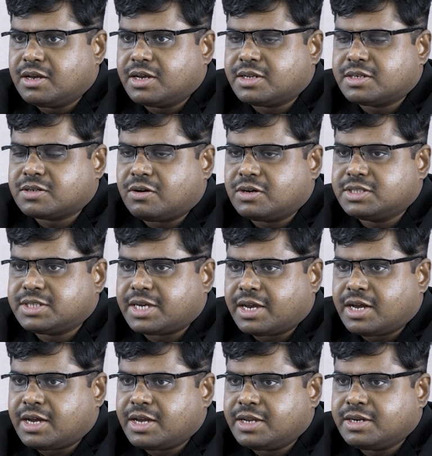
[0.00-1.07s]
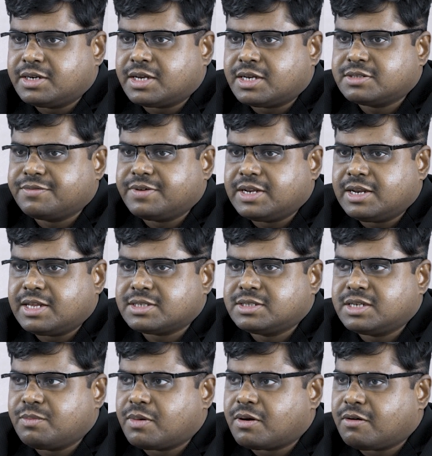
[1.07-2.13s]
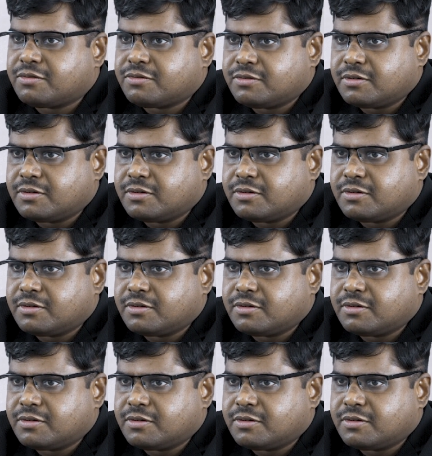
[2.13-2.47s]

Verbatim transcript: It is called Jaya, and it has a very less number of